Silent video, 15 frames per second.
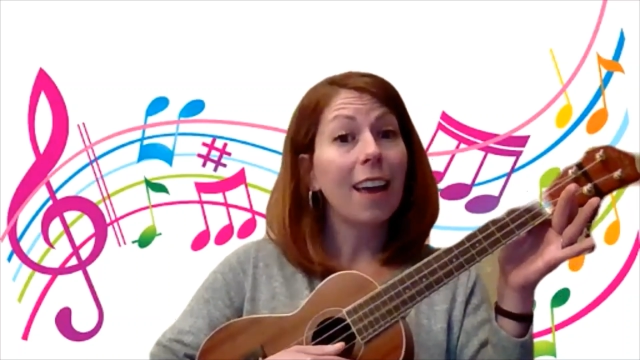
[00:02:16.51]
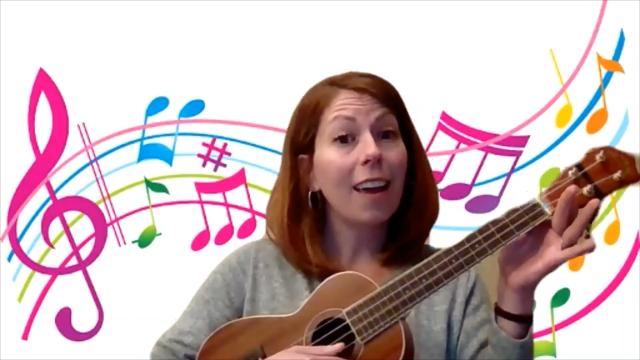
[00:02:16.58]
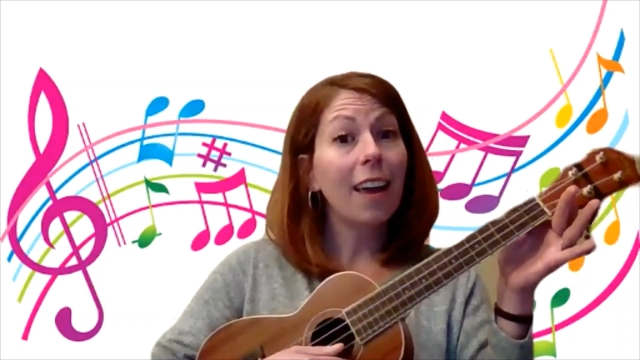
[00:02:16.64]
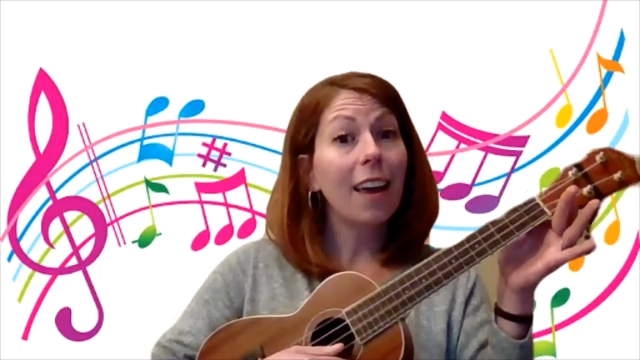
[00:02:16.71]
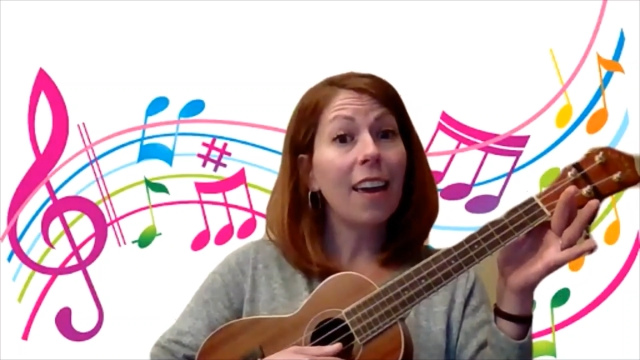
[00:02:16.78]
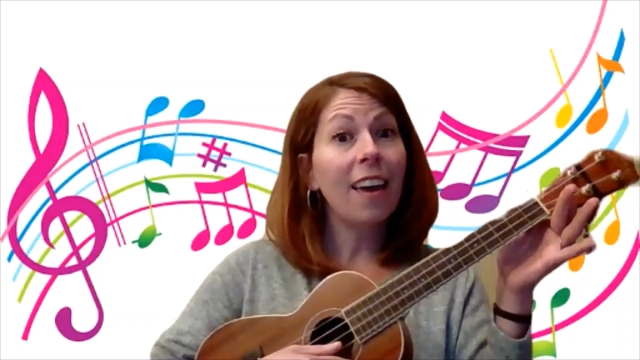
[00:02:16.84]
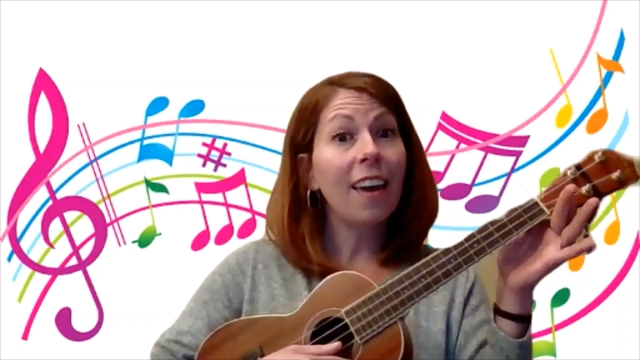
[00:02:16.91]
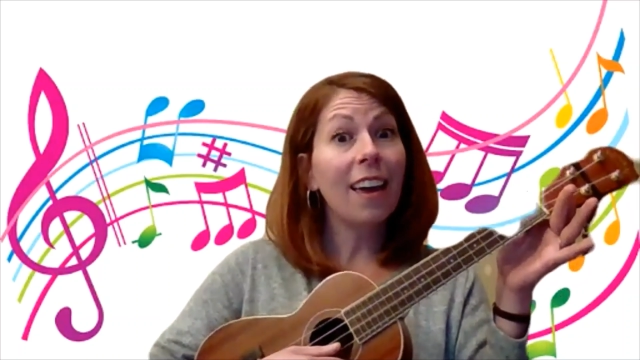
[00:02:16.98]

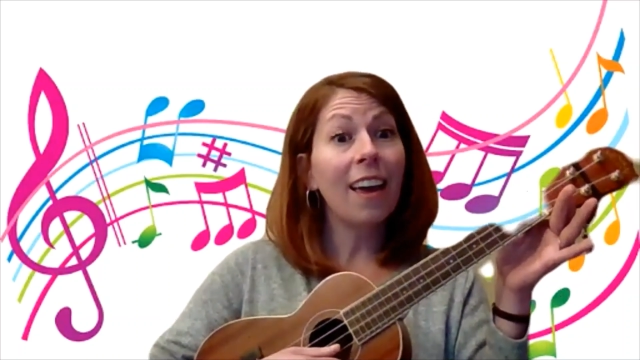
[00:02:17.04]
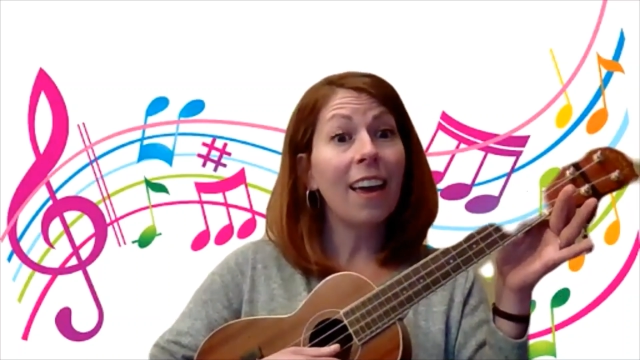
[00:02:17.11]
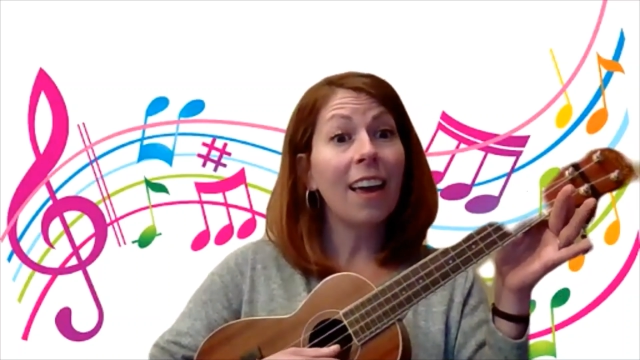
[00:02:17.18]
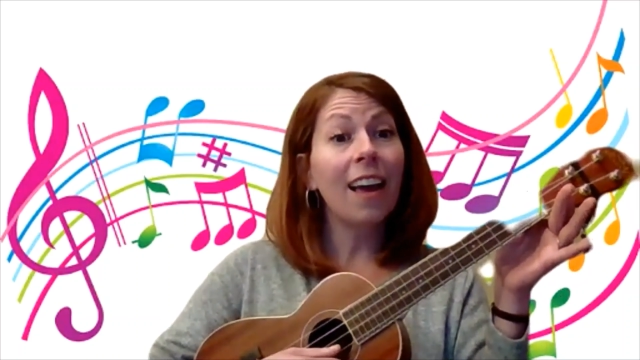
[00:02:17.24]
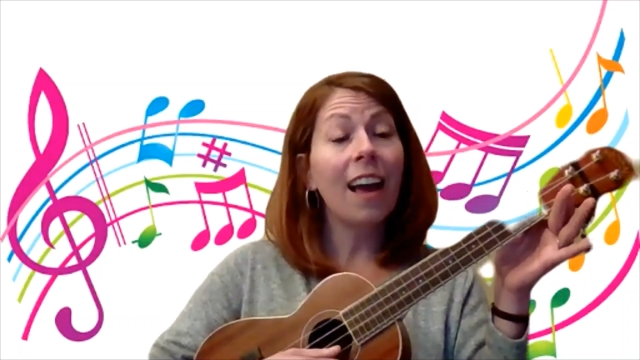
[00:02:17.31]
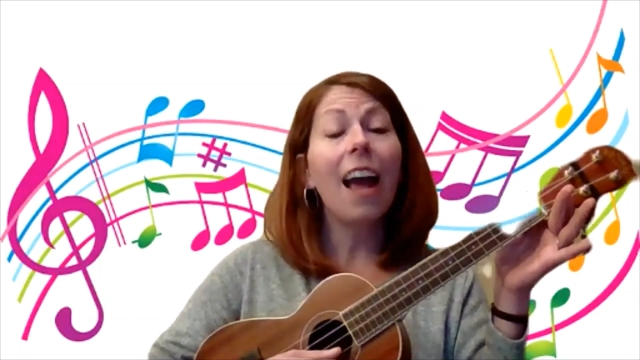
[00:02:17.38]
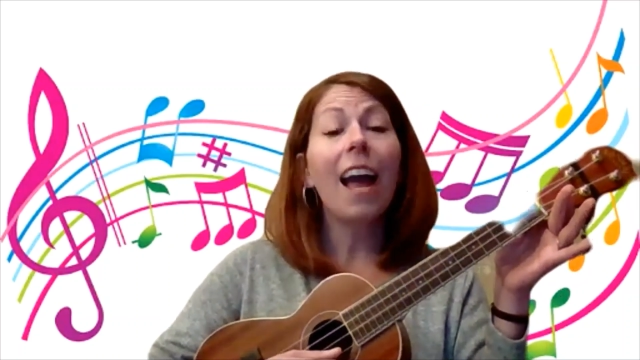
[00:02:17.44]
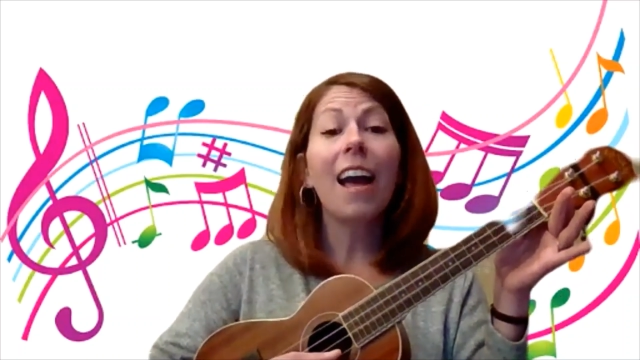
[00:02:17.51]

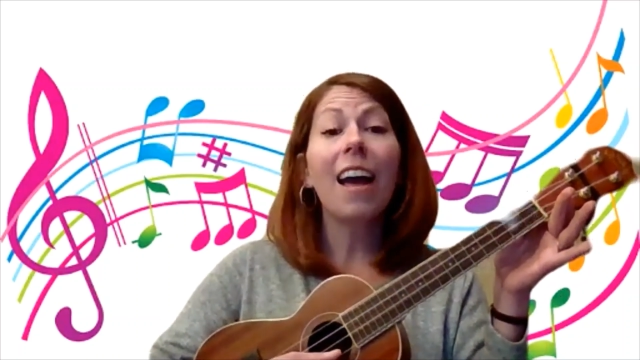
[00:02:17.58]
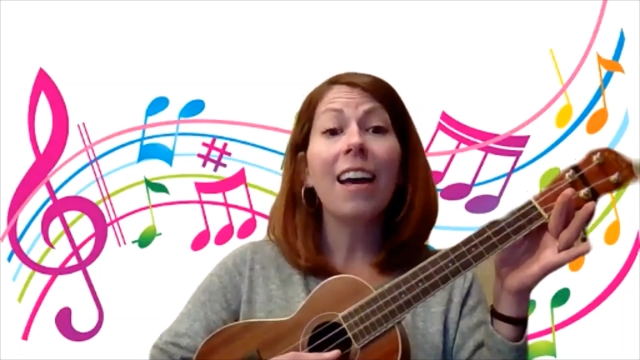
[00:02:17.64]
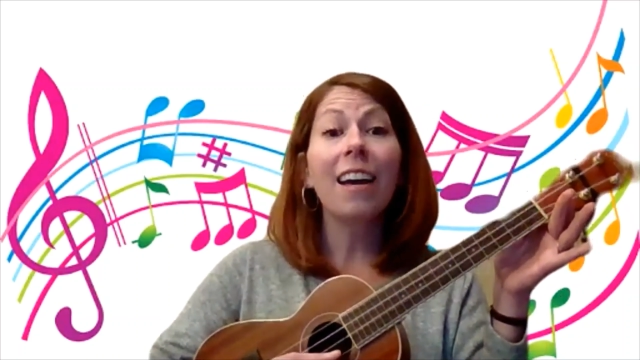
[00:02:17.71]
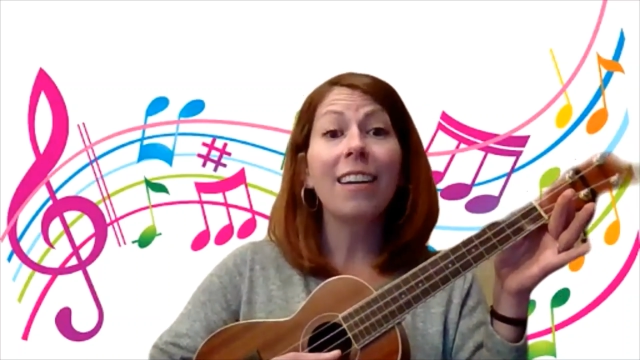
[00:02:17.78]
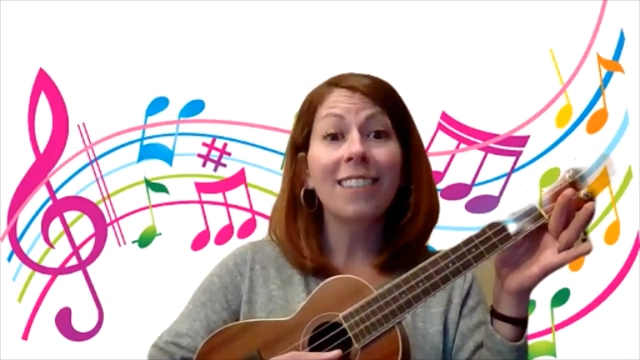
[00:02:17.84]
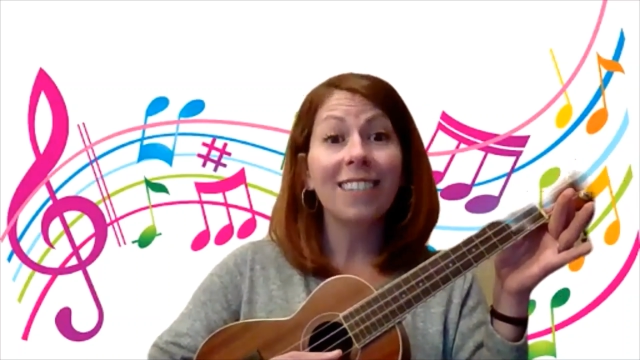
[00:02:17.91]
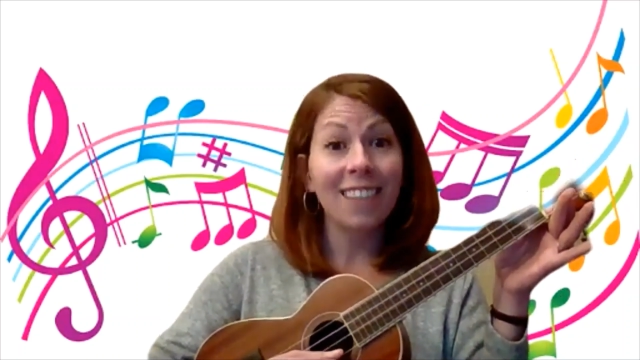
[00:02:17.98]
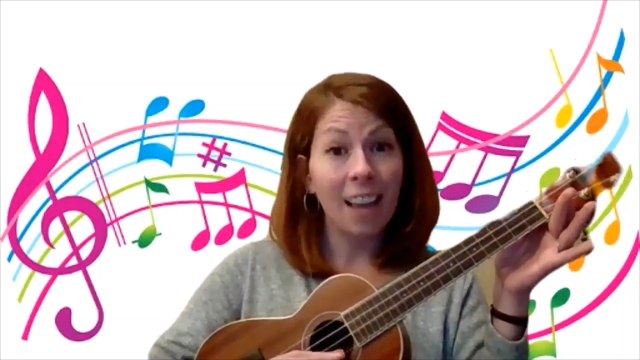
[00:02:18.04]
E,
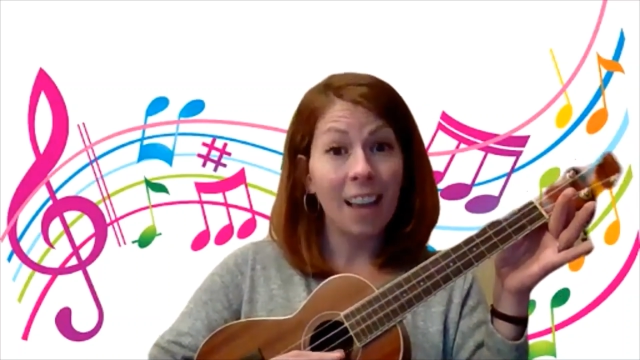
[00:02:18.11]
and